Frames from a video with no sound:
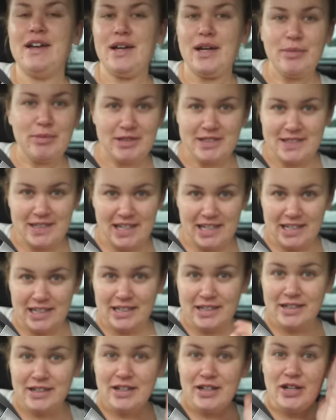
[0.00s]
I'm
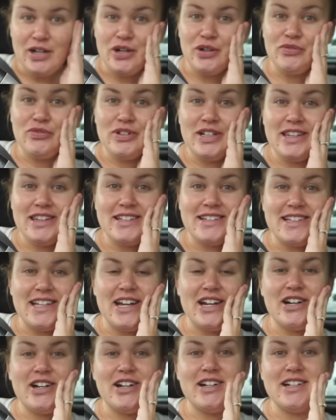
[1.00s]
excited. Hopefully this
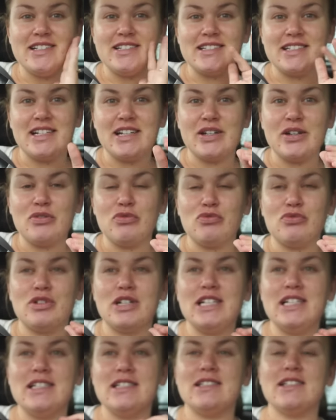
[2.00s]
hair is like
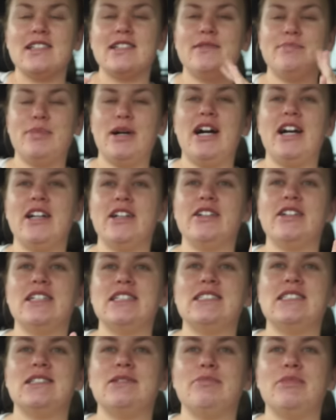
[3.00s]

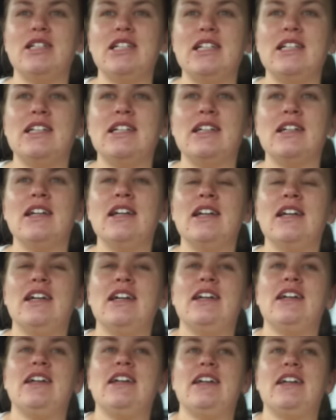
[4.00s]
re-inspiring to me,
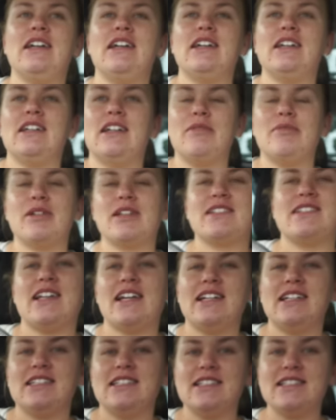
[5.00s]
and I'm
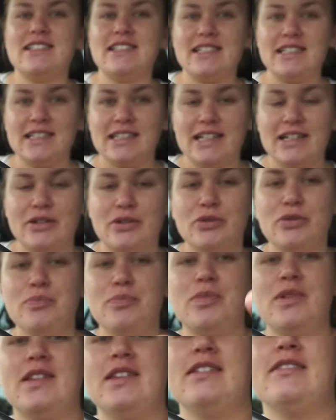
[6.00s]
excited to see like,
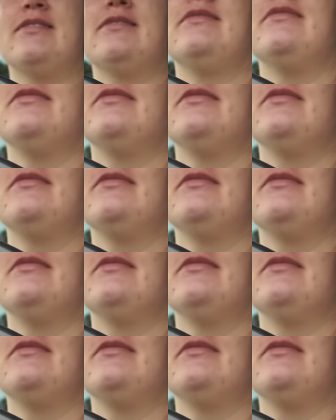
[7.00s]
oops.